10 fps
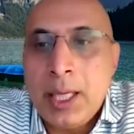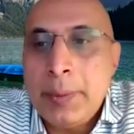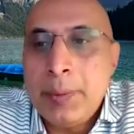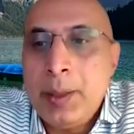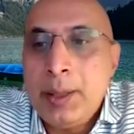The
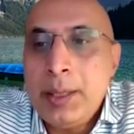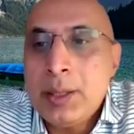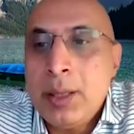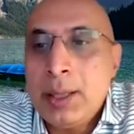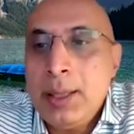
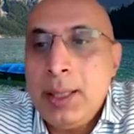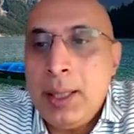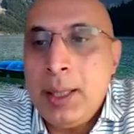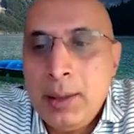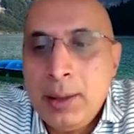capability is not
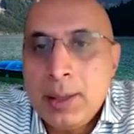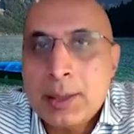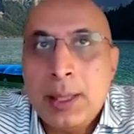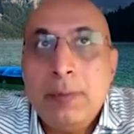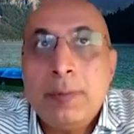the end in
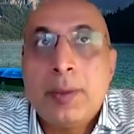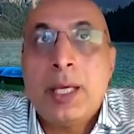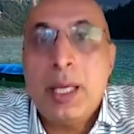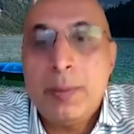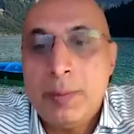itself,
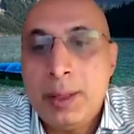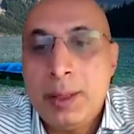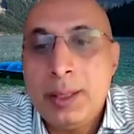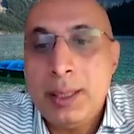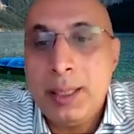the
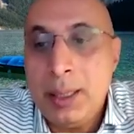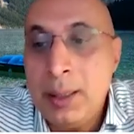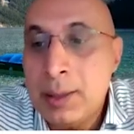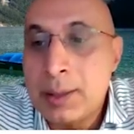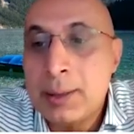capability
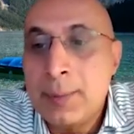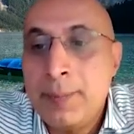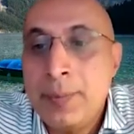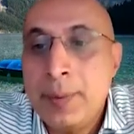is